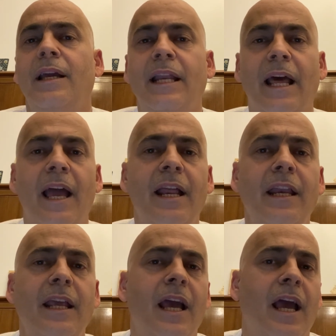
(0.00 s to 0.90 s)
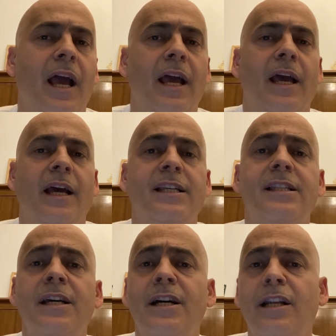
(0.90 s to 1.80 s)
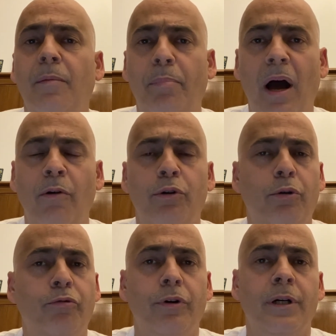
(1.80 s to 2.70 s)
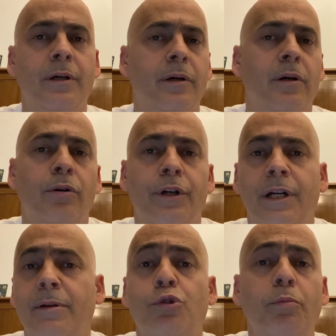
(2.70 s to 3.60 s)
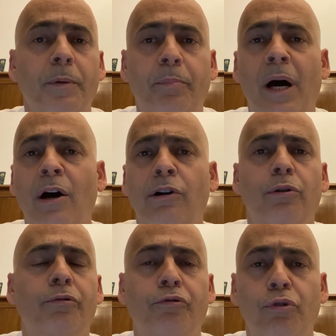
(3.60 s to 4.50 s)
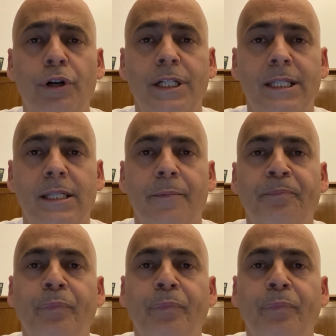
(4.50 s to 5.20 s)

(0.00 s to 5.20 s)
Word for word: in any uh, uh external power of, uh, or uh, superpower or force.